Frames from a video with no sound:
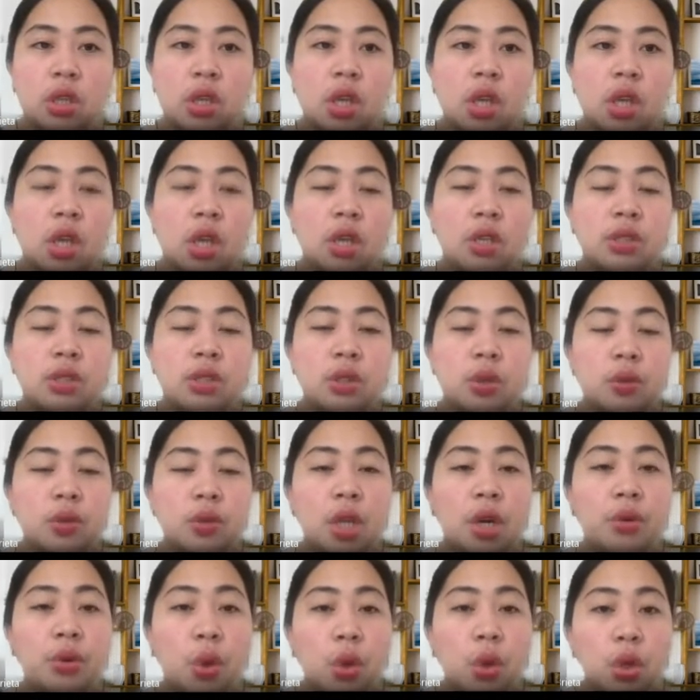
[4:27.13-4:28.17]
So the
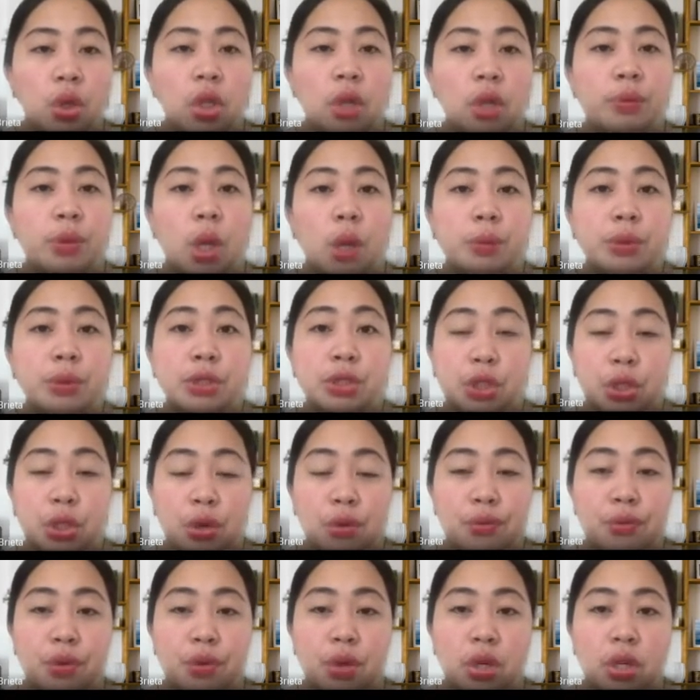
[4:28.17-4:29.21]
role of the
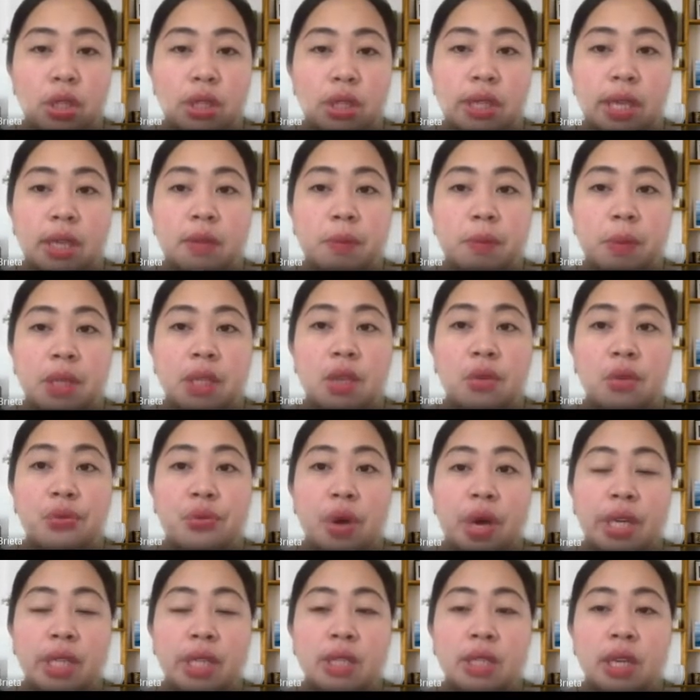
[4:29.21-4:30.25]
observer can be
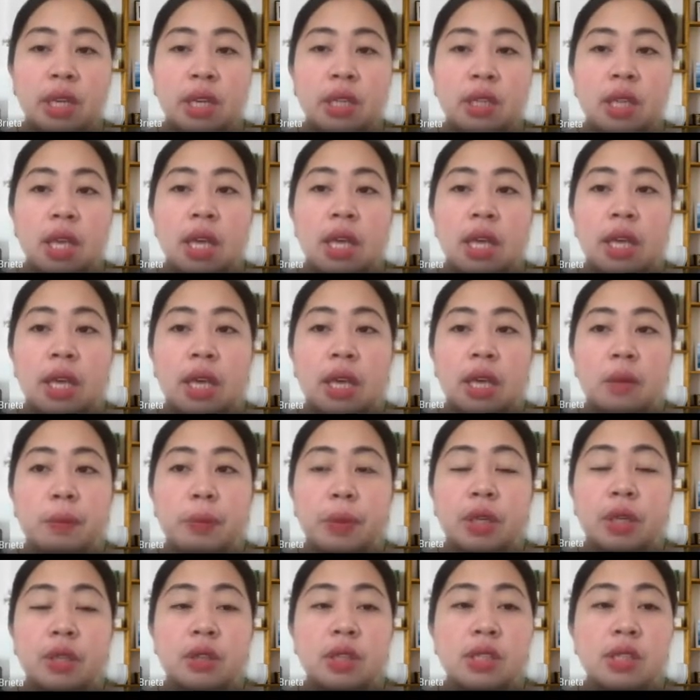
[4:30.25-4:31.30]
divided in
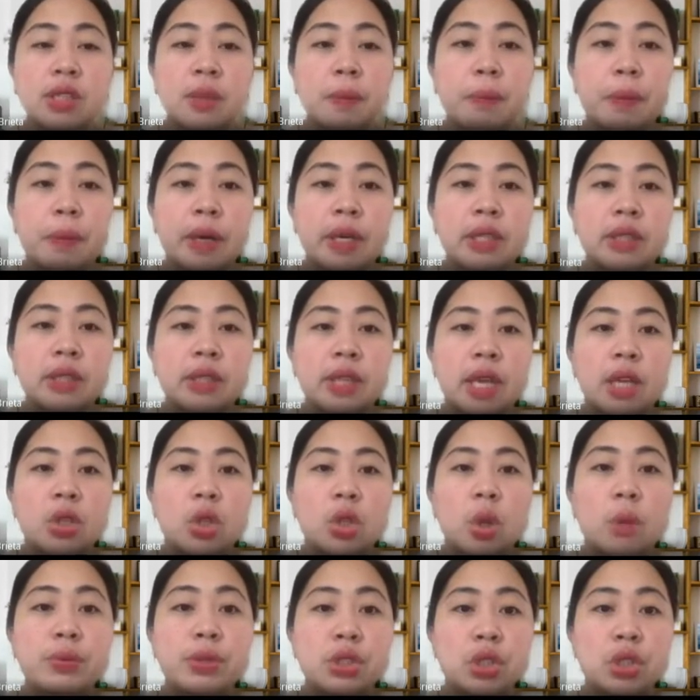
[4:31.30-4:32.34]
participant and
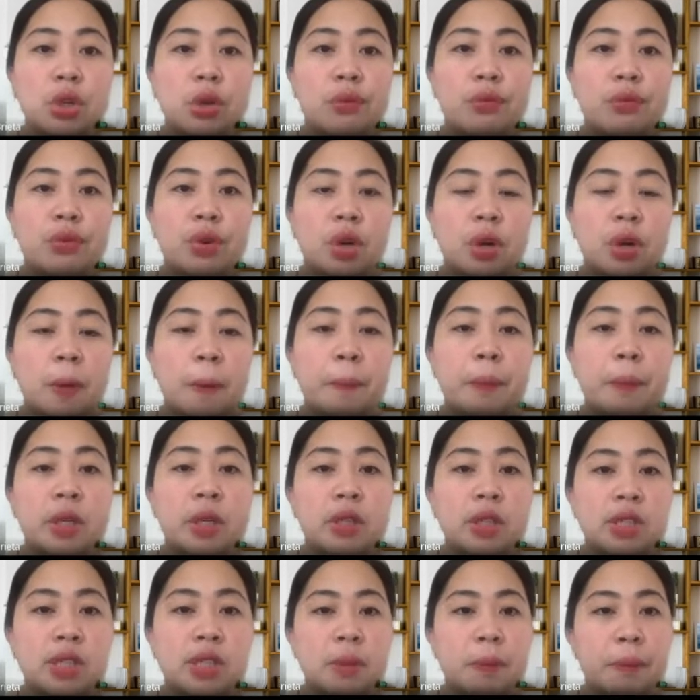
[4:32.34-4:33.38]
observer
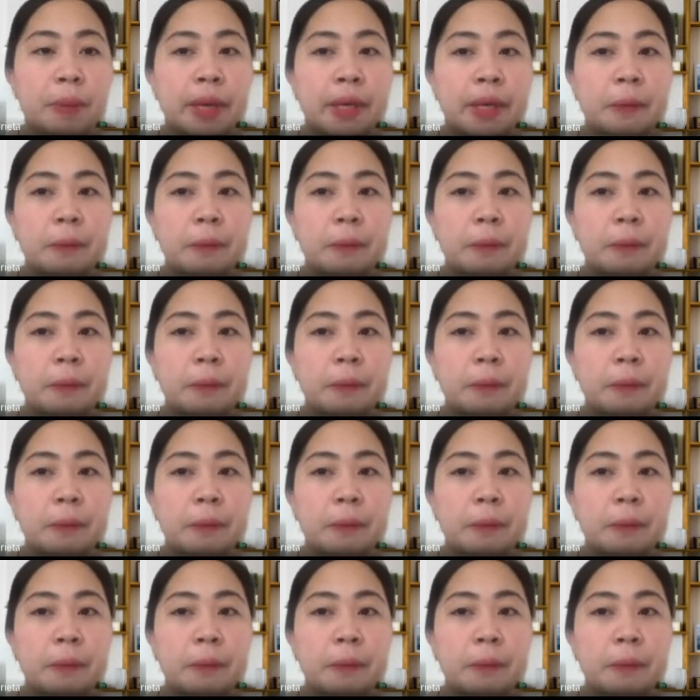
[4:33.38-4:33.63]
participant.